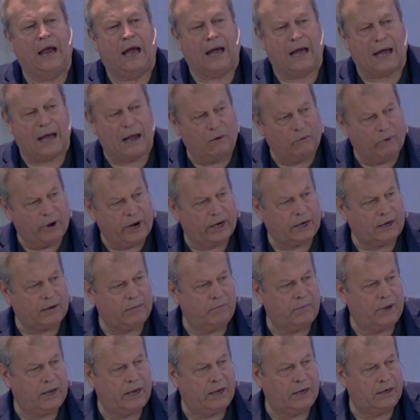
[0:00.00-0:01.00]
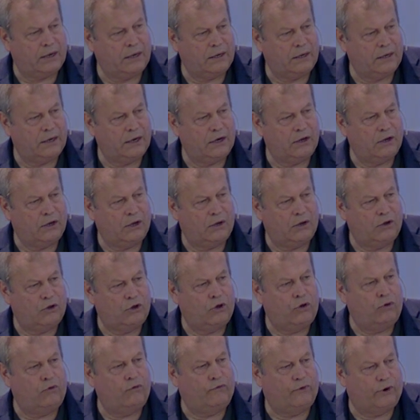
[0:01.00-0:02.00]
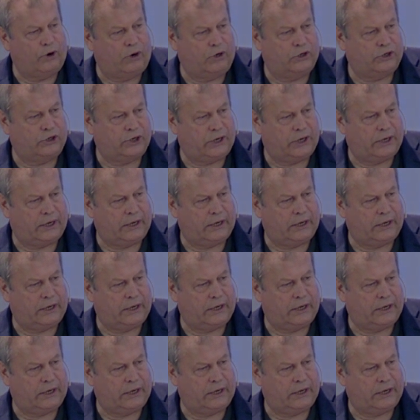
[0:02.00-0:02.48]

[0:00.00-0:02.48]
I recommend YouVersion.